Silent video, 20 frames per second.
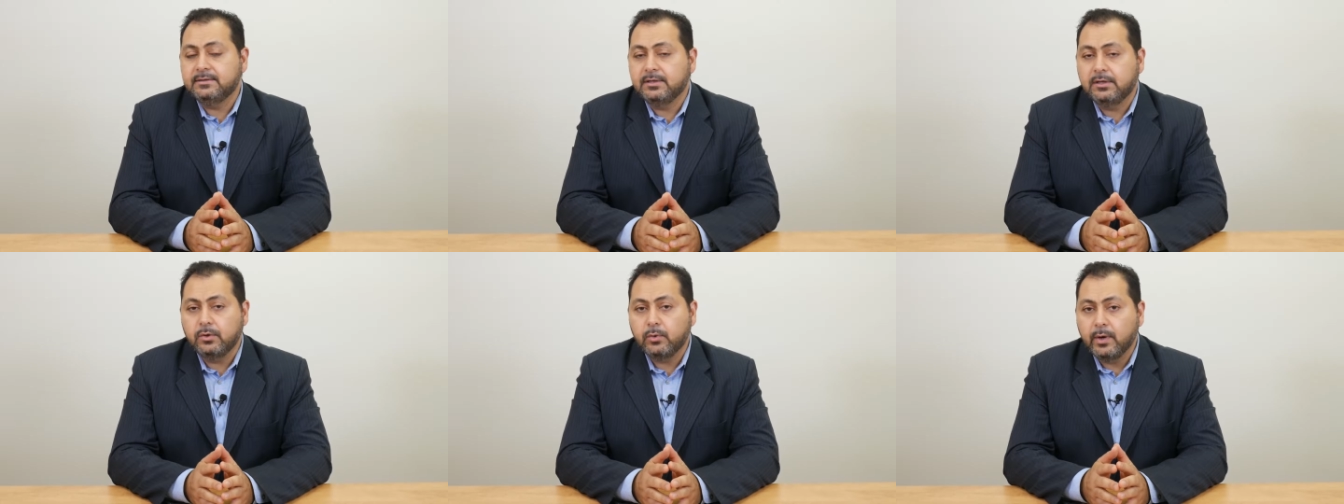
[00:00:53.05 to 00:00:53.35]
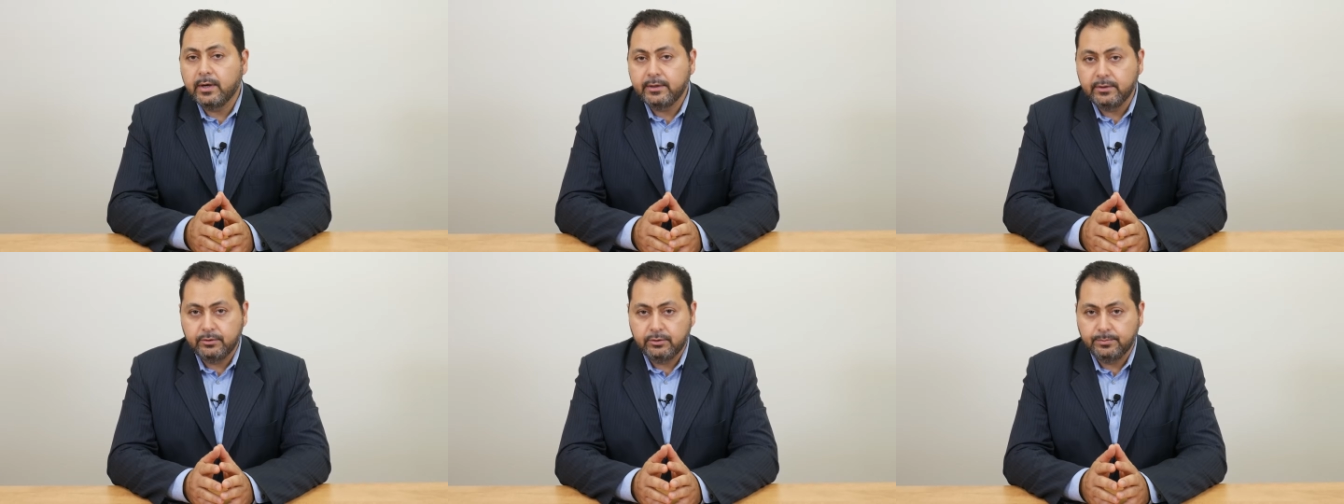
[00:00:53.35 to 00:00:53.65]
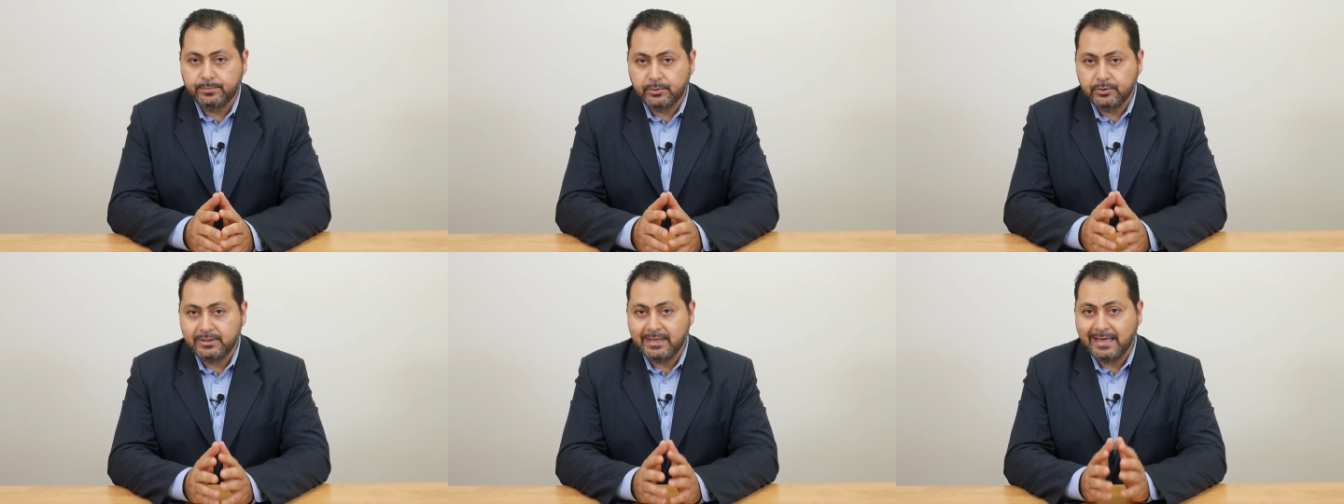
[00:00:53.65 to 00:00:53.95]
require you to
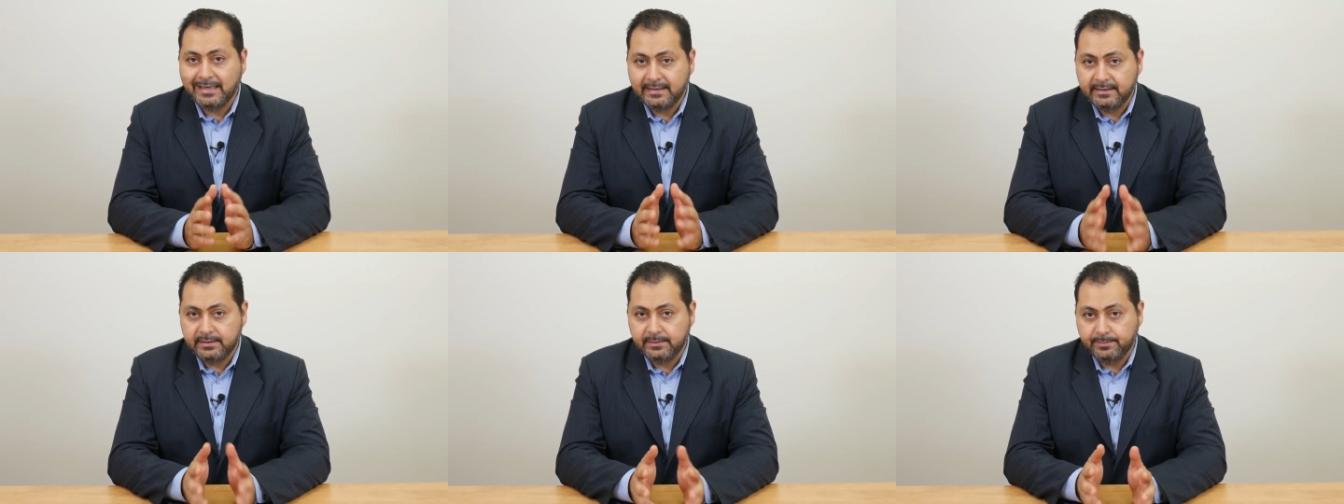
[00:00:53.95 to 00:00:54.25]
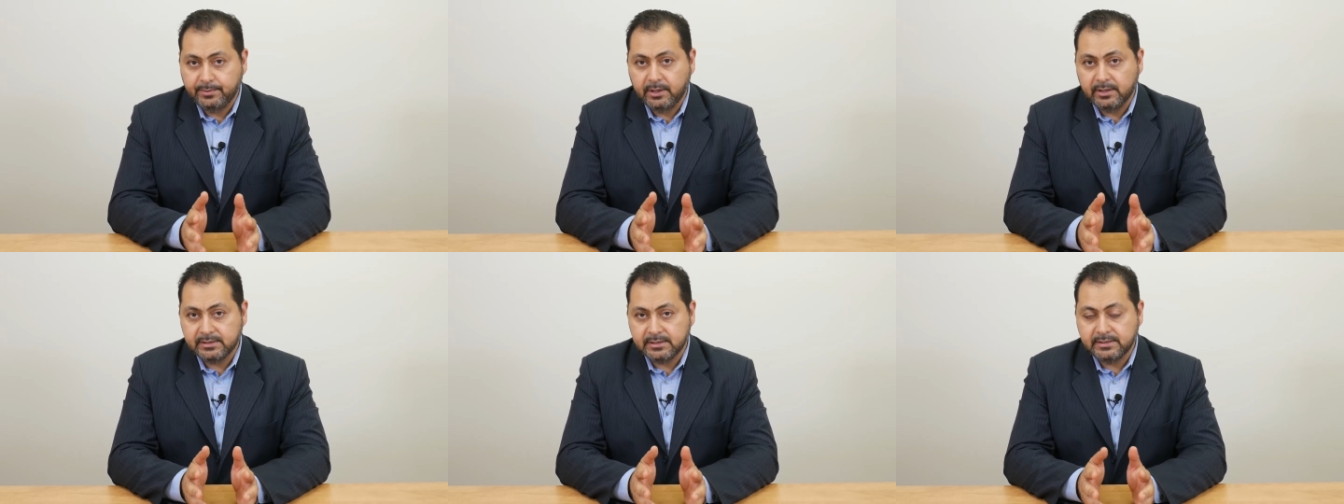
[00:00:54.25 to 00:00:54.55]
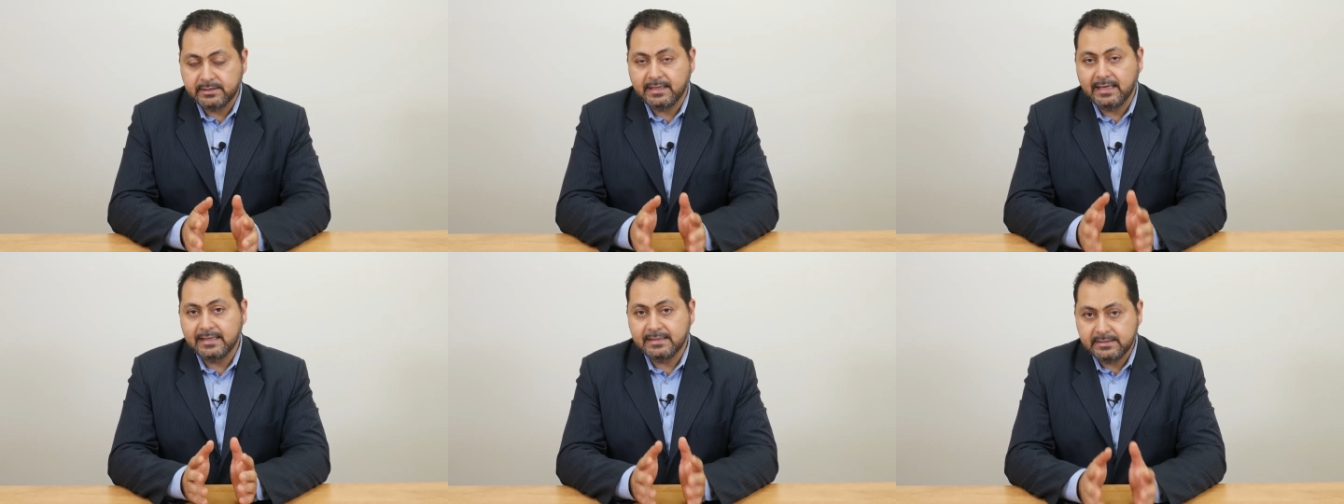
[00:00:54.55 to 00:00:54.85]
put any
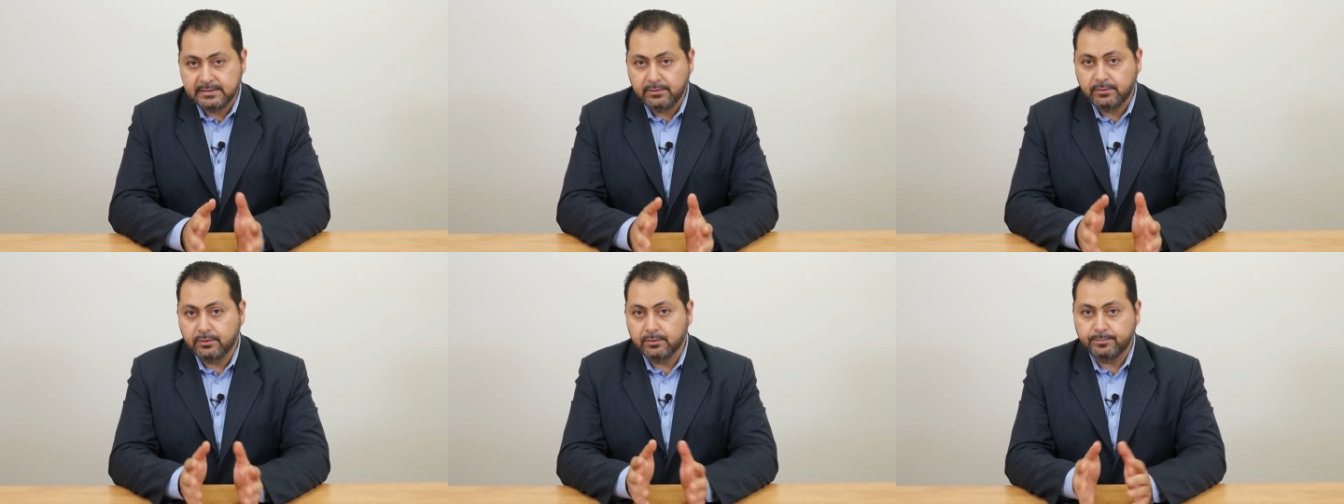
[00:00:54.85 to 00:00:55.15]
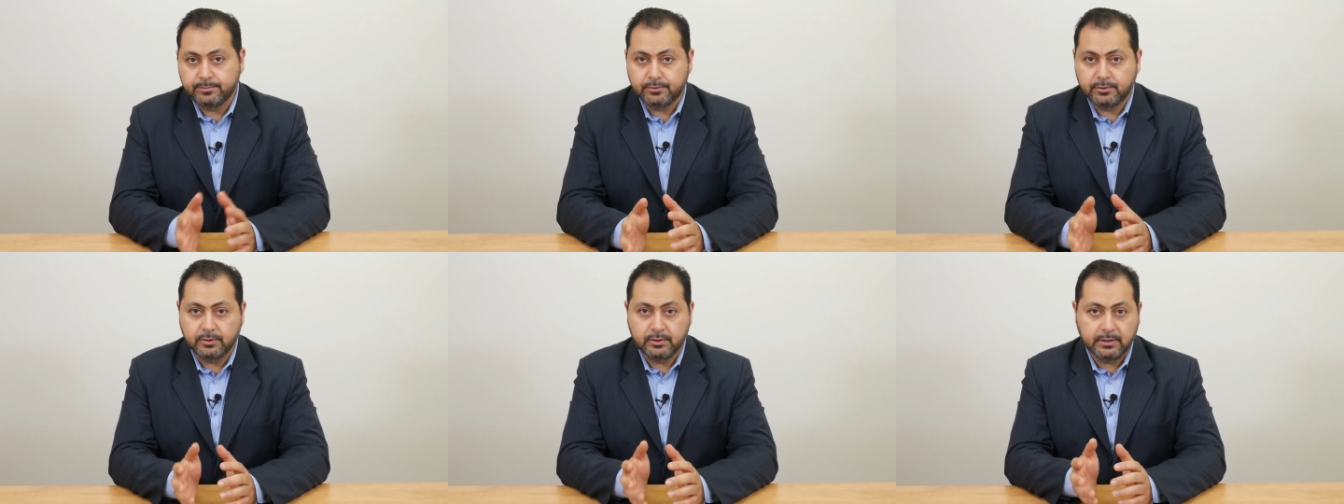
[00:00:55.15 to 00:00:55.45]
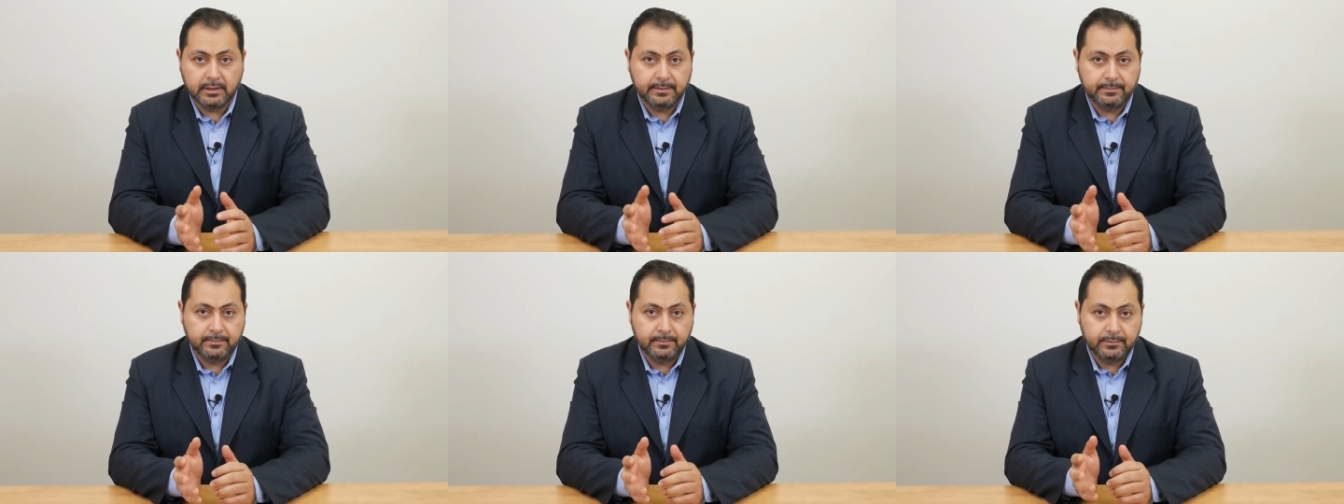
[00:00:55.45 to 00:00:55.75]
deposit as the old
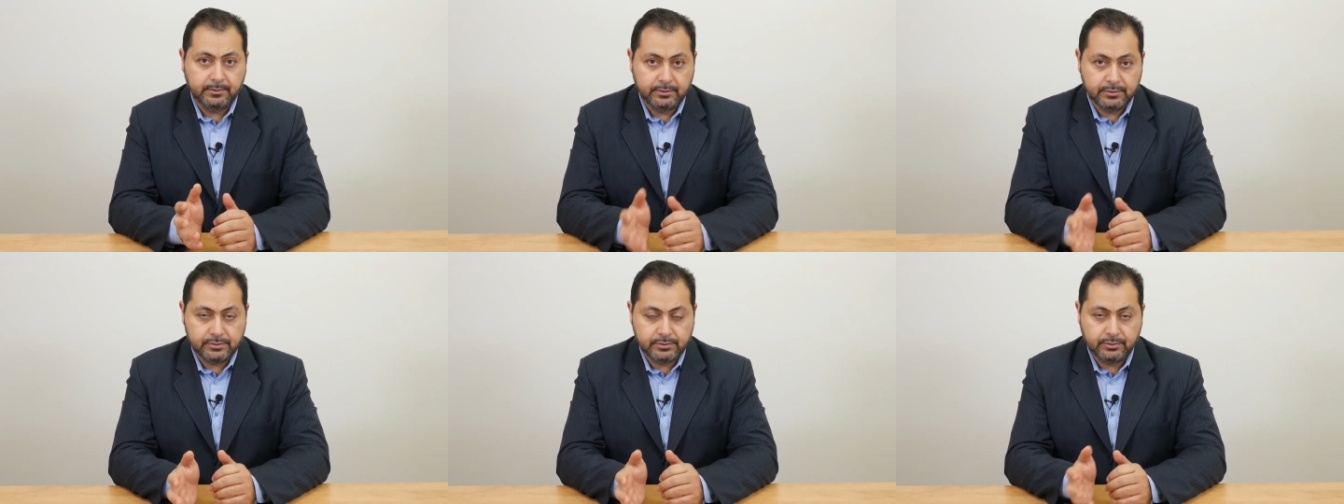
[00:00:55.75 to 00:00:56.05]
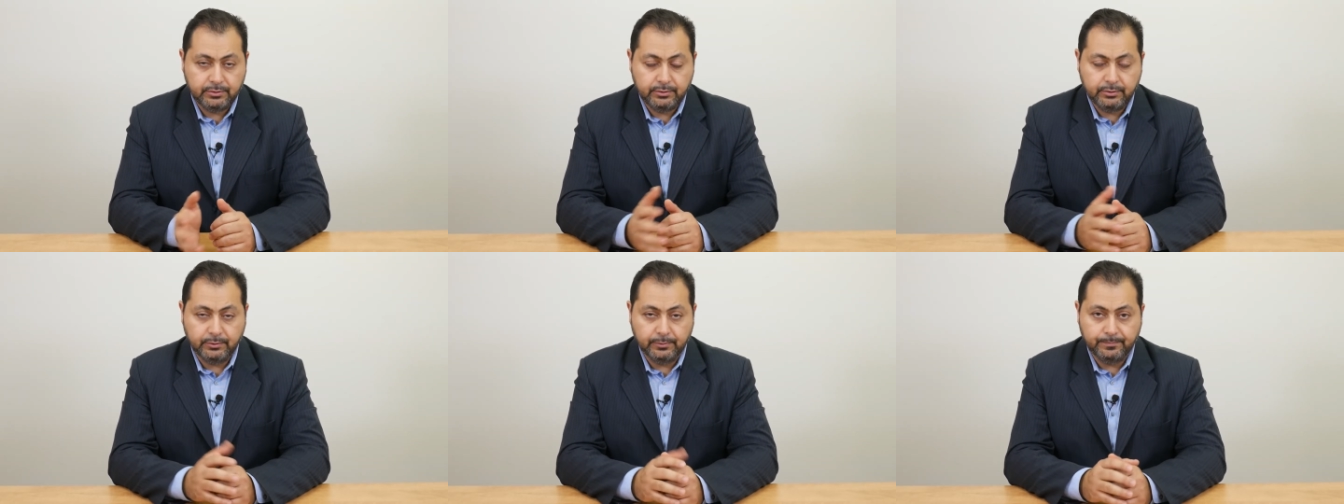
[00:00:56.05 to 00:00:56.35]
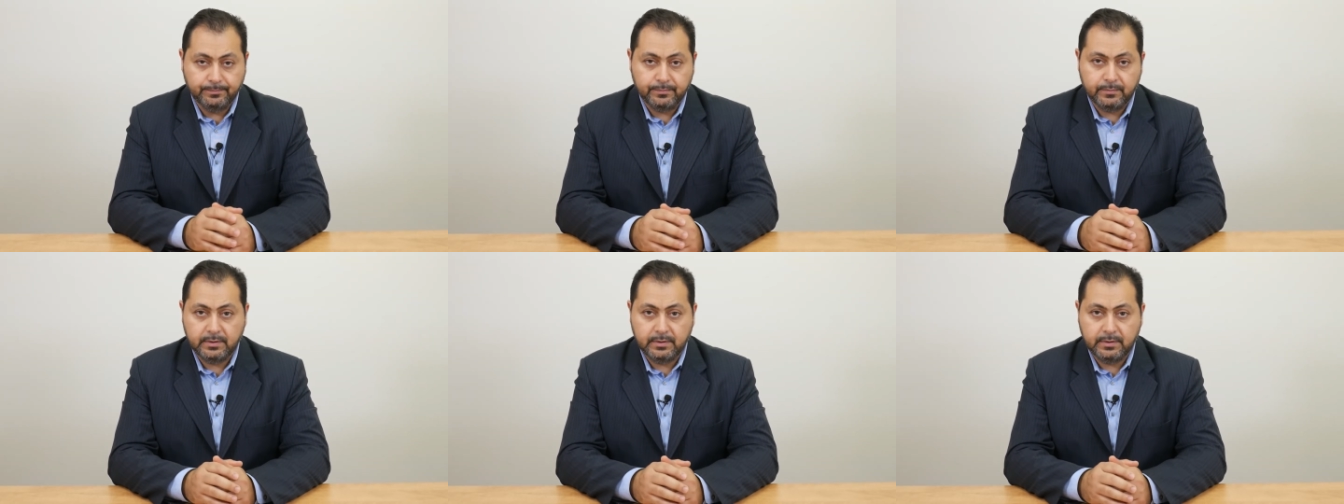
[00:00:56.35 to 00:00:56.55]
program used to do.